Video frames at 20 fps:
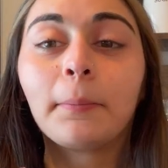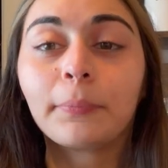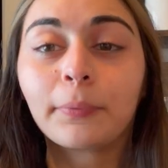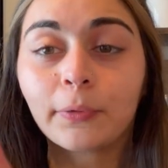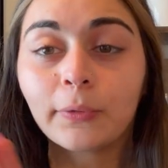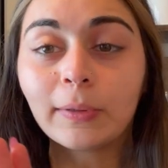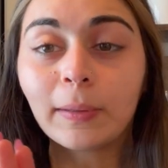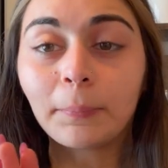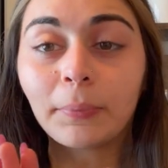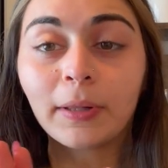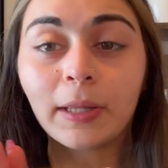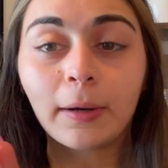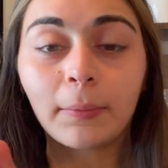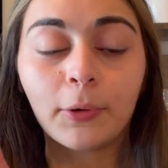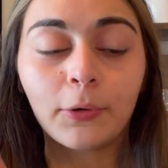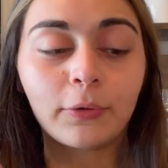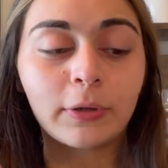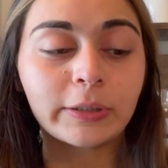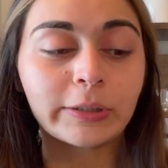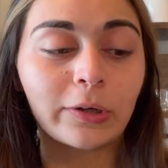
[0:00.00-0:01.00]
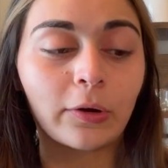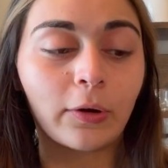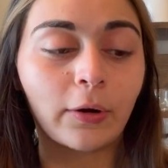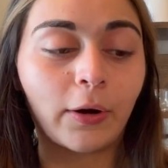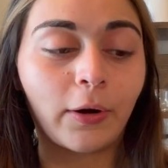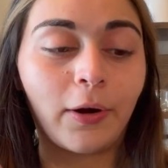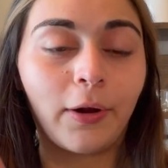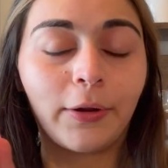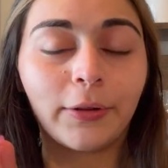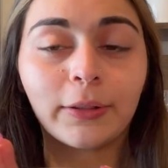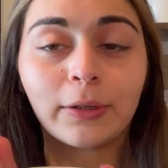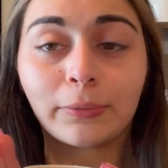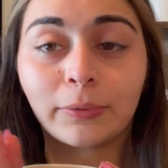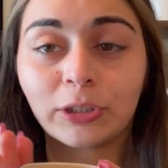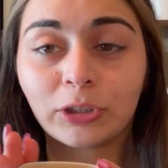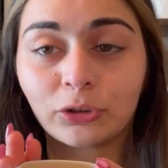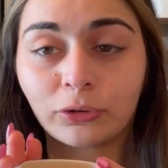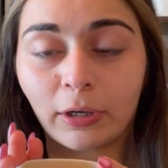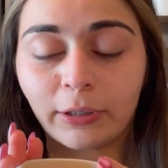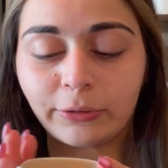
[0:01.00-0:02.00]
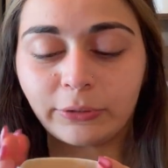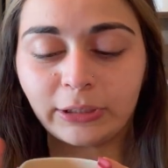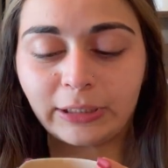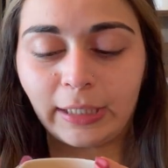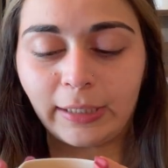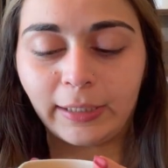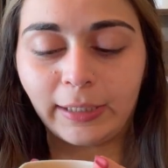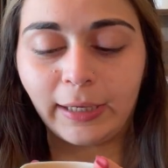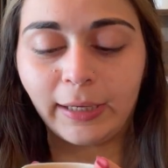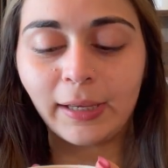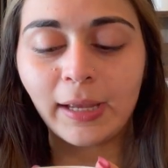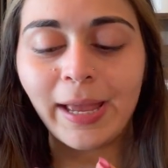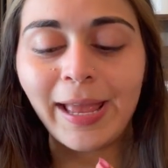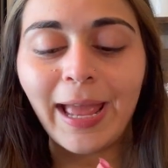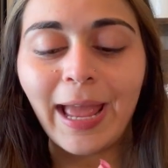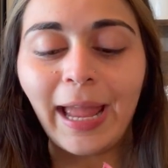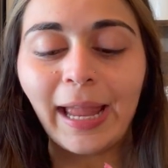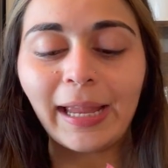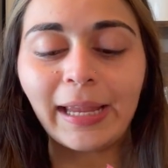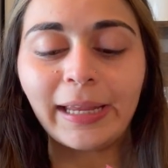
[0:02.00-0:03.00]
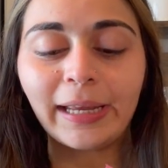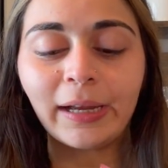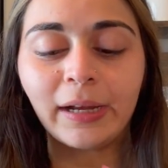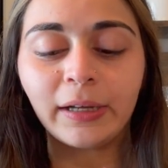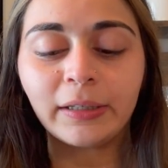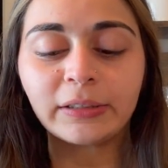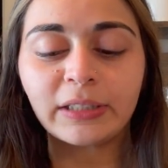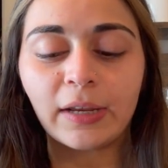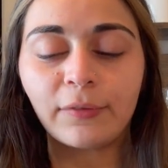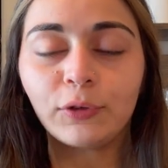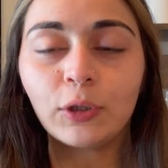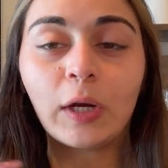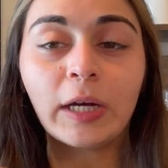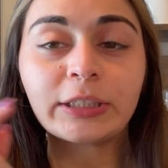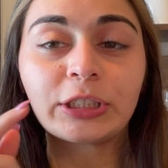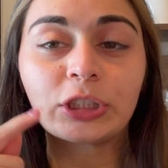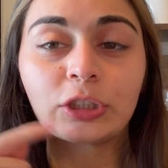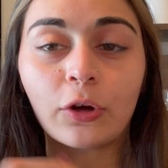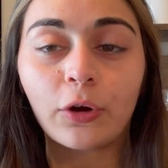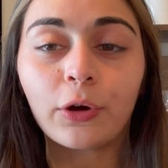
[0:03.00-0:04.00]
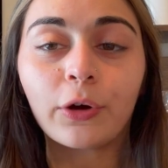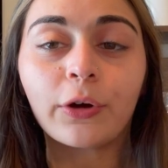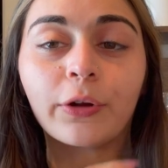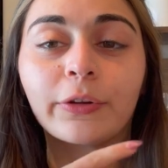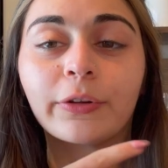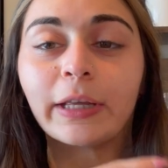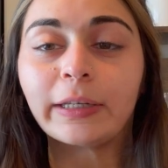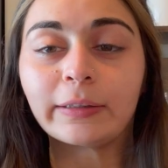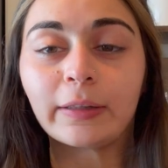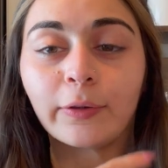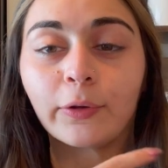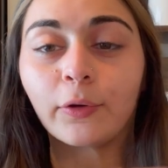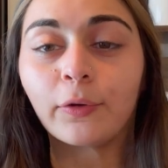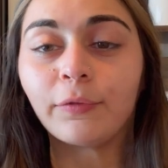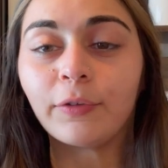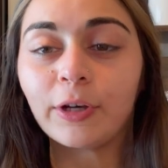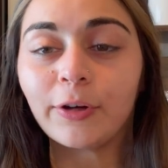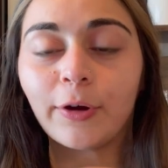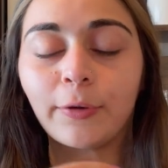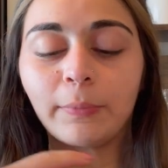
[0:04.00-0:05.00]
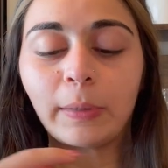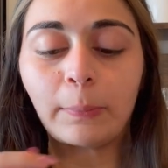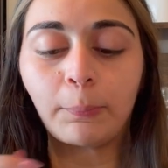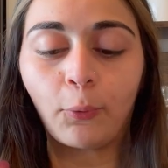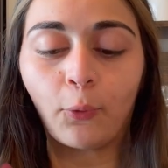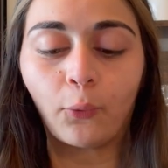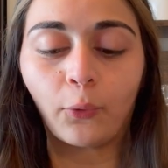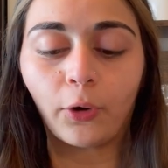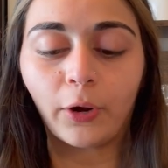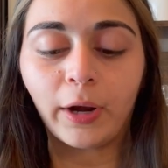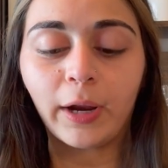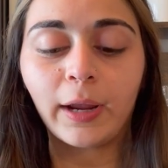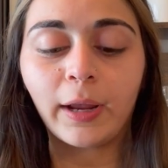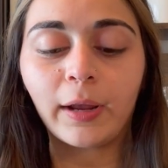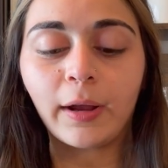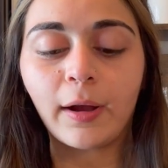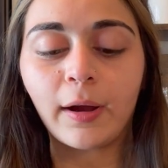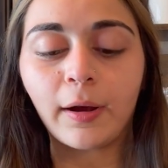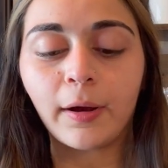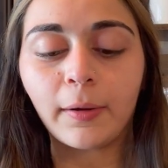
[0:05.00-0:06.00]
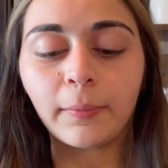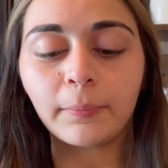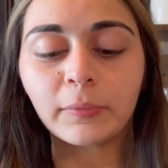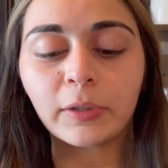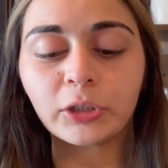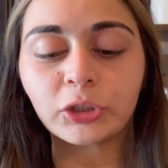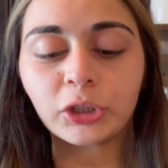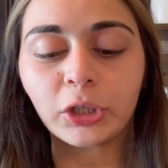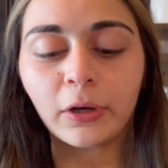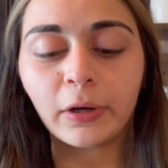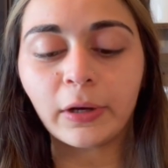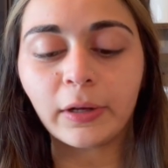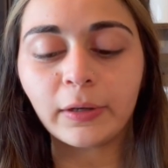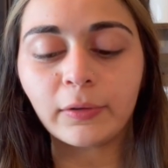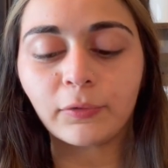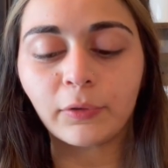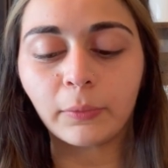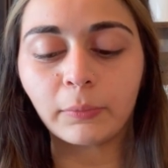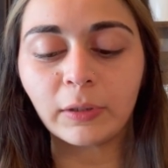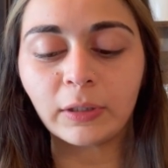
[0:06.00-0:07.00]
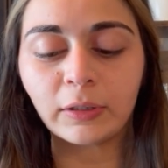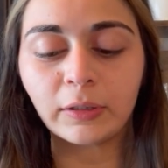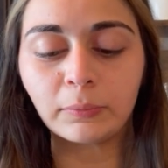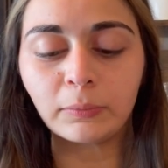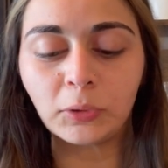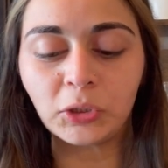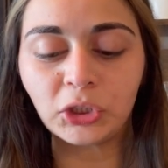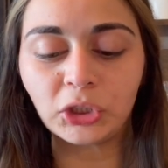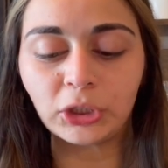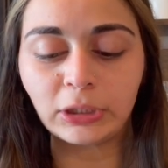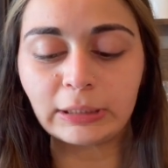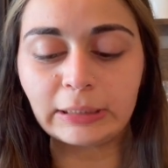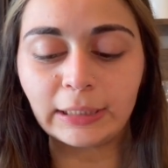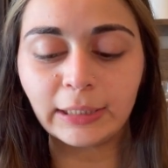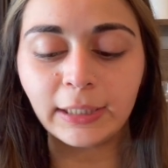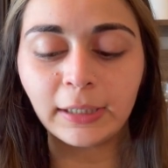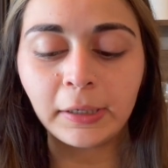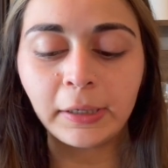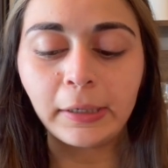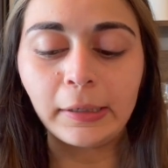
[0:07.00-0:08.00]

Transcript: Brew the Palermo Kazaar on the ristretto setting. And if you guys saw like the little video of me pouring um, the shot from the machine,